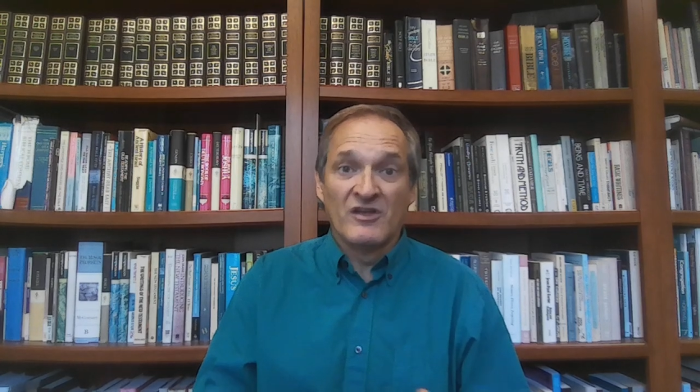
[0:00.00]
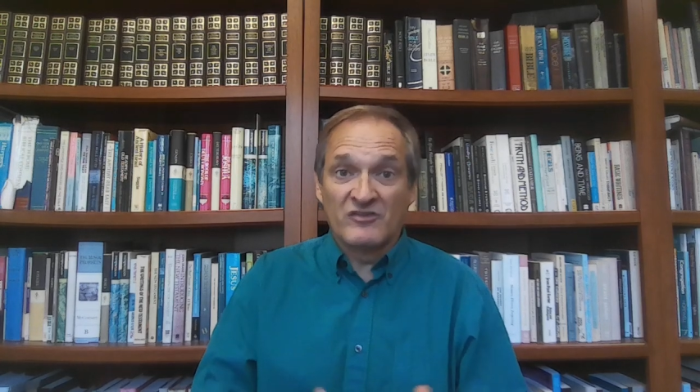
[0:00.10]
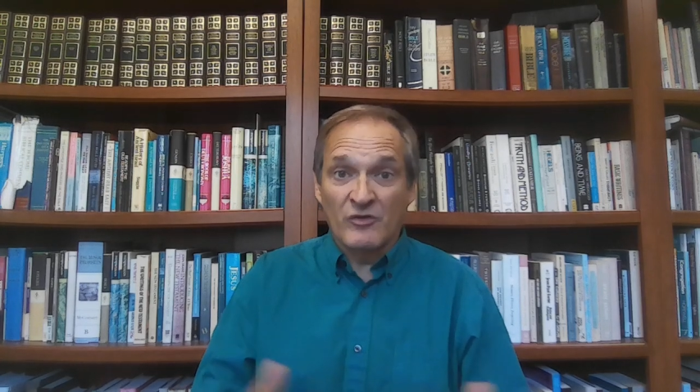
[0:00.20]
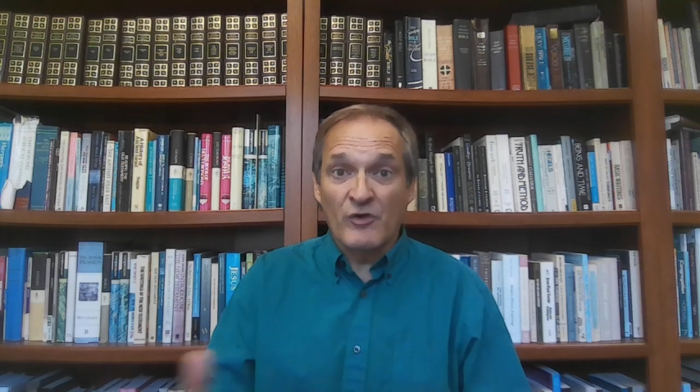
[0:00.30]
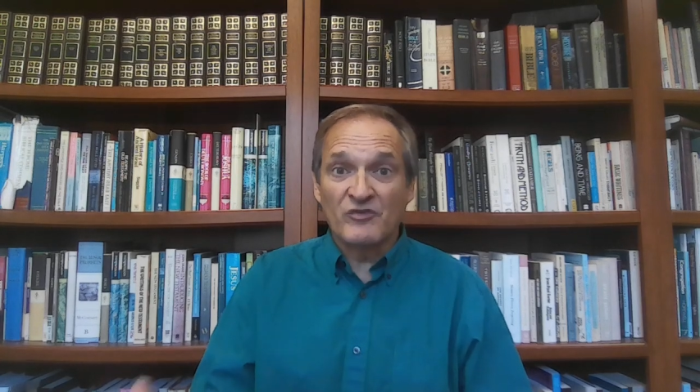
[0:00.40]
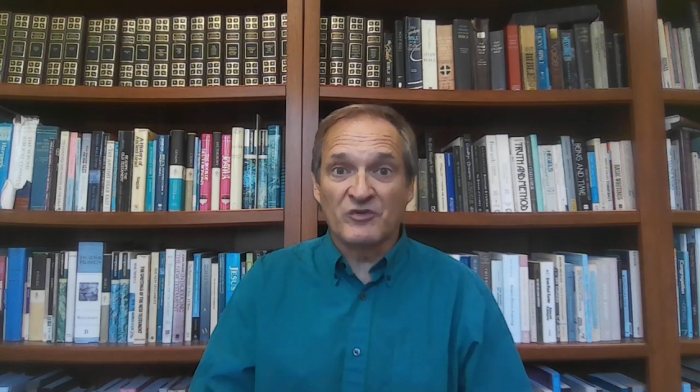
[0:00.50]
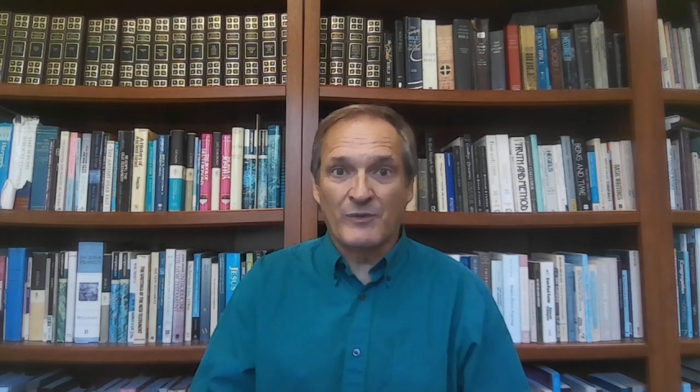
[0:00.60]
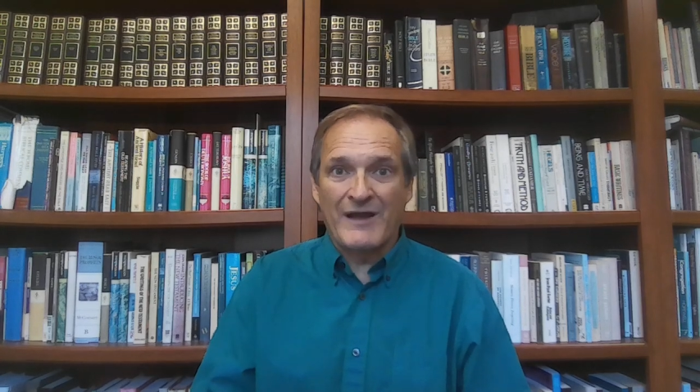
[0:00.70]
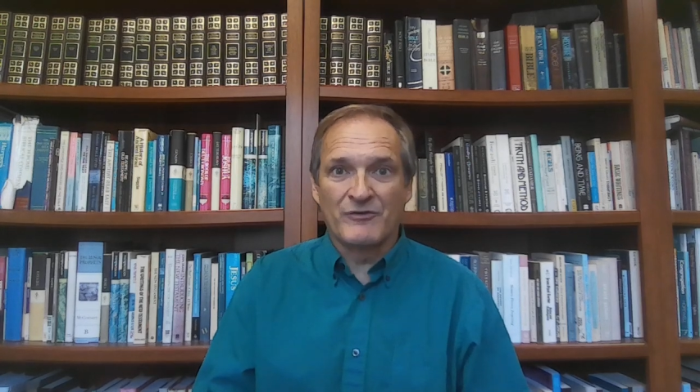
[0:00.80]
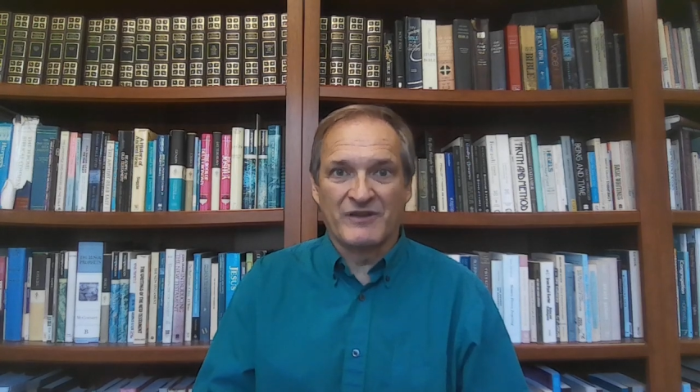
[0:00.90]
to those
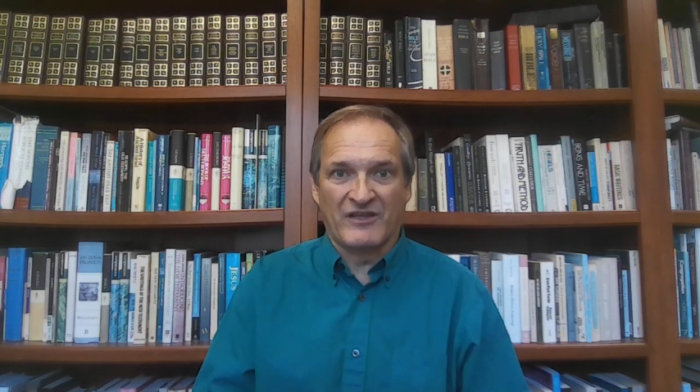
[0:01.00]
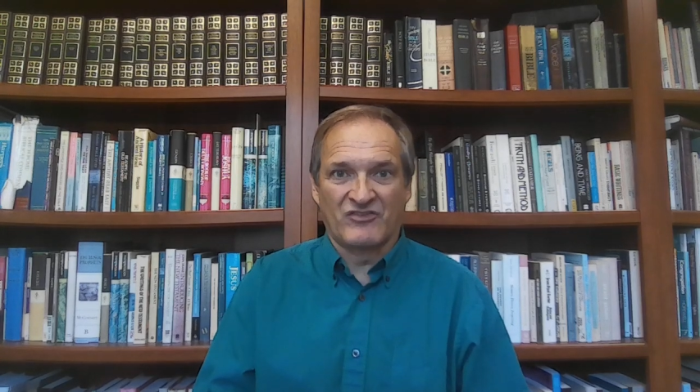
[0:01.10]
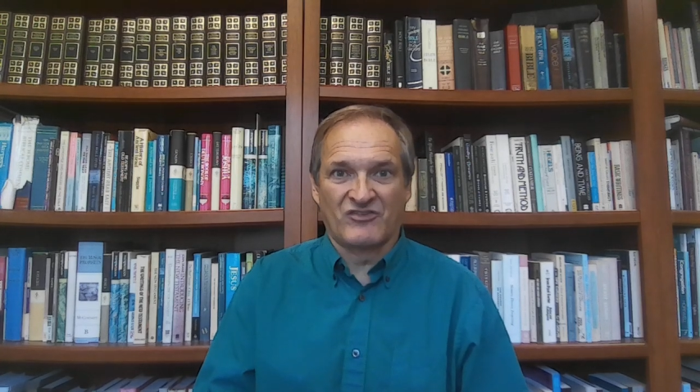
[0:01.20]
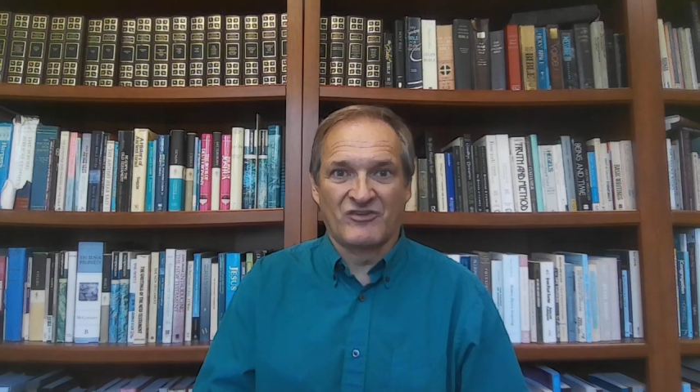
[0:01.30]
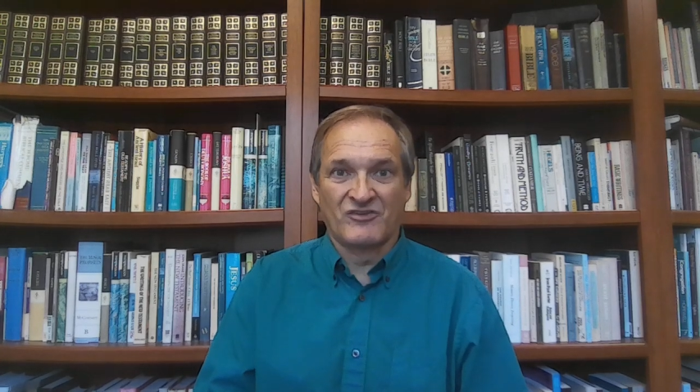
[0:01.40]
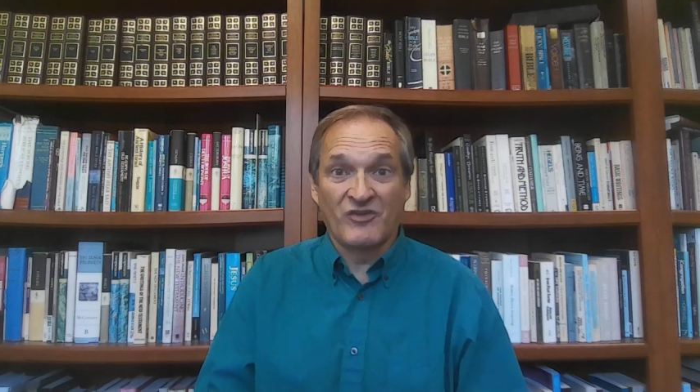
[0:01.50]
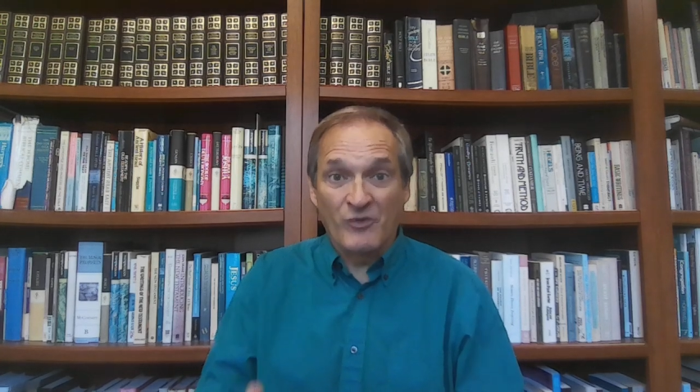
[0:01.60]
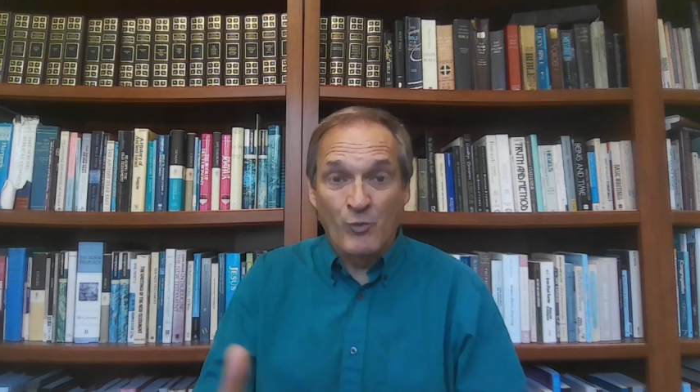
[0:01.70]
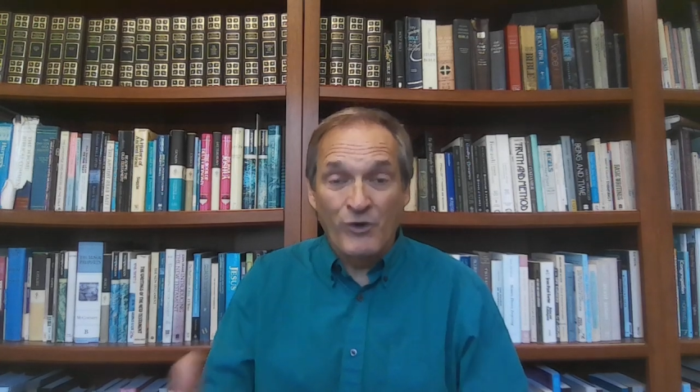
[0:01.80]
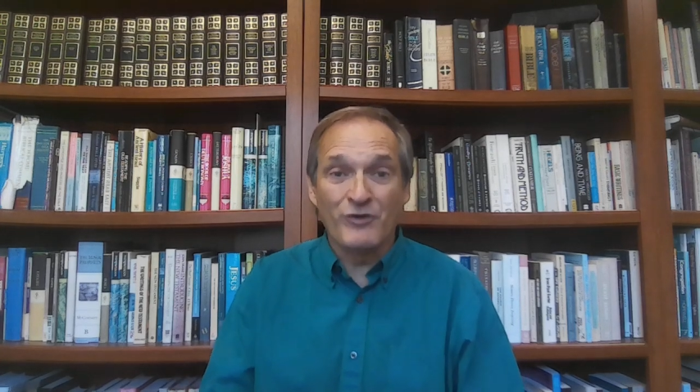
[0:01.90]
around us, to
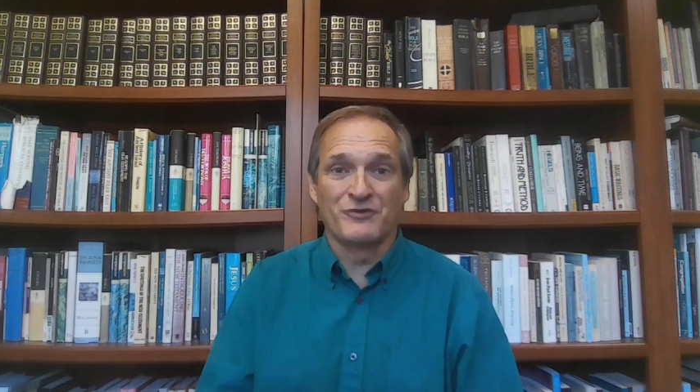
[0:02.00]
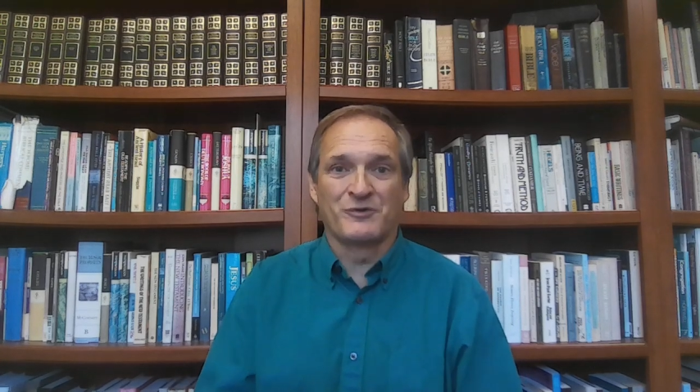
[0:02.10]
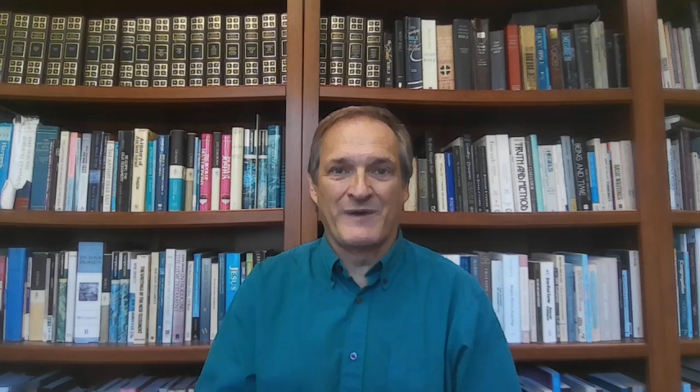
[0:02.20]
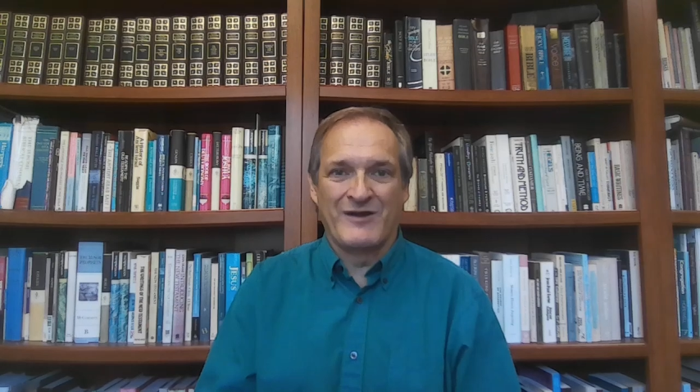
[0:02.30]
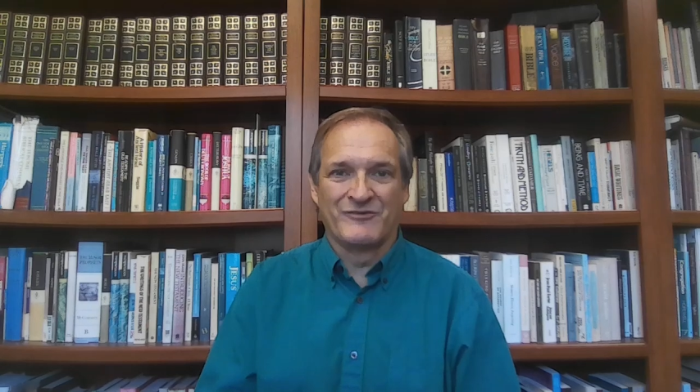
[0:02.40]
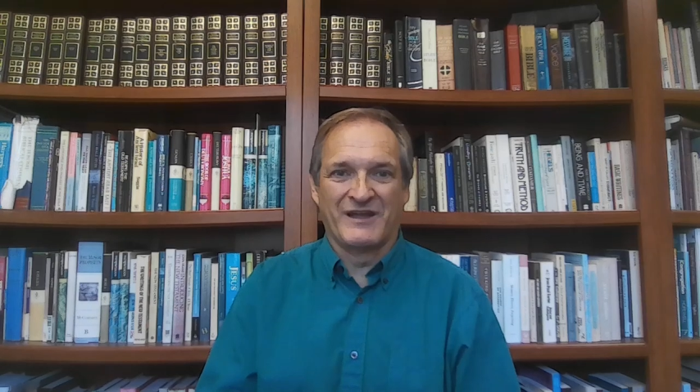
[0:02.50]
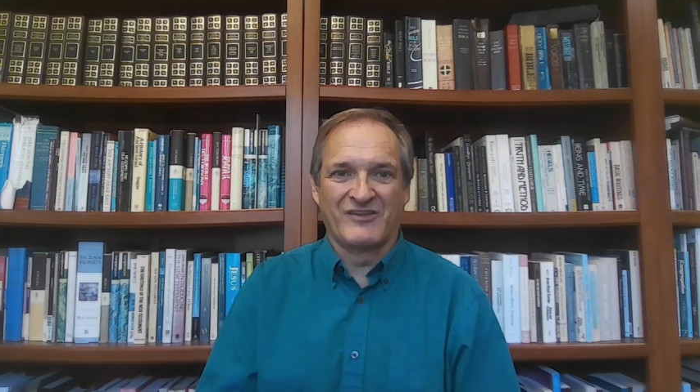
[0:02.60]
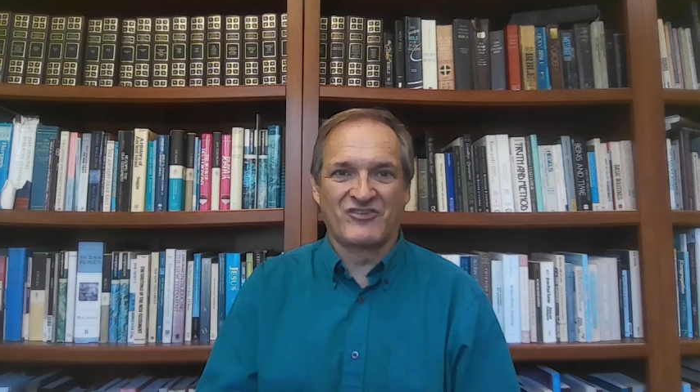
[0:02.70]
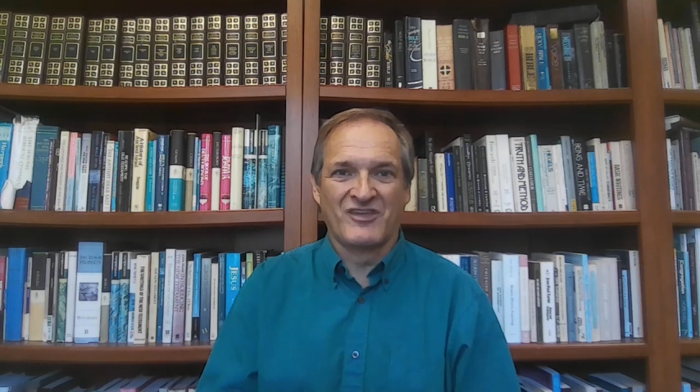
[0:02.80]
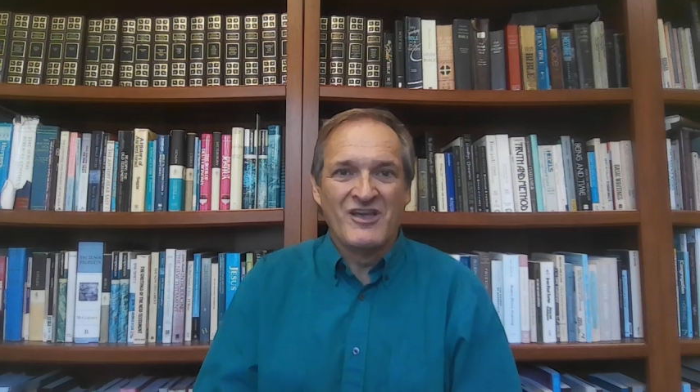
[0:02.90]
the world around
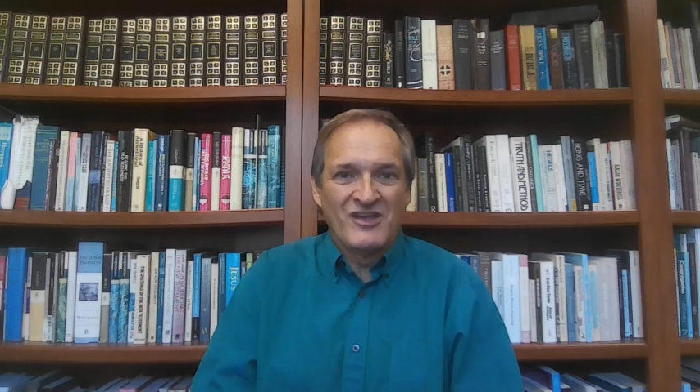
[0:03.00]
us,